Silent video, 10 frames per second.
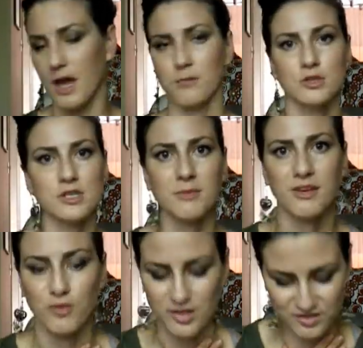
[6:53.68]
I'm losing
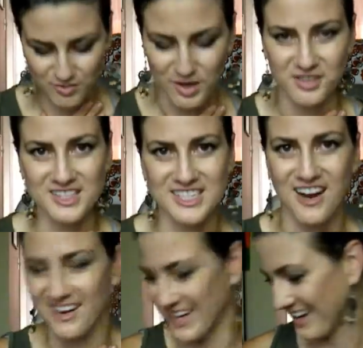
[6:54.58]
my voice from all this
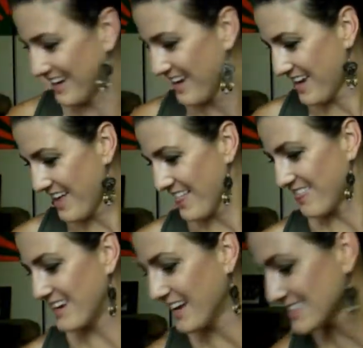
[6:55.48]
talking.
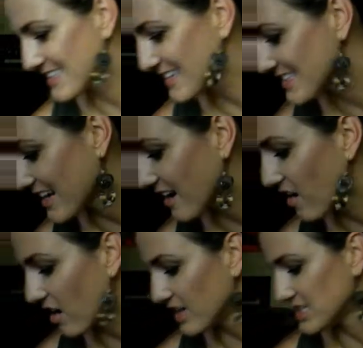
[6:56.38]
The next things that I
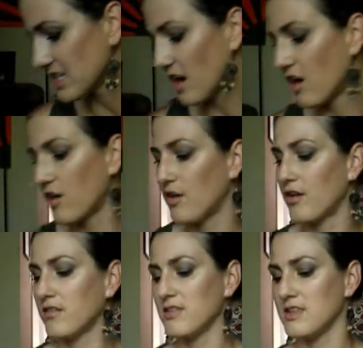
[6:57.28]
got
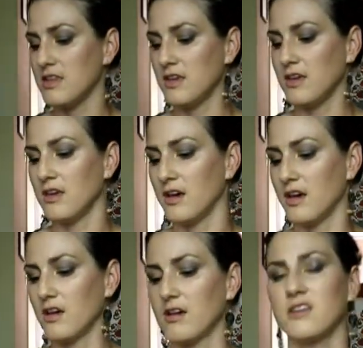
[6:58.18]
are the
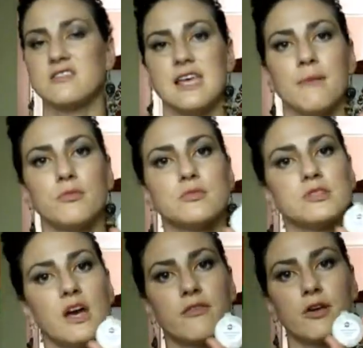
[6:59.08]

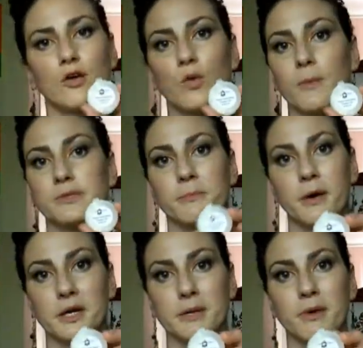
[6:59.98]
samples of her whipped
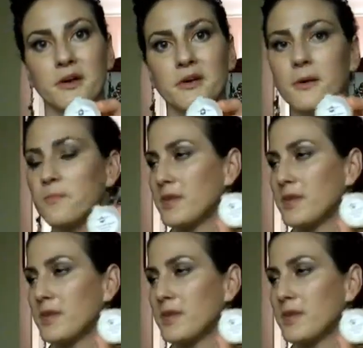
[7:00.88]
body butter.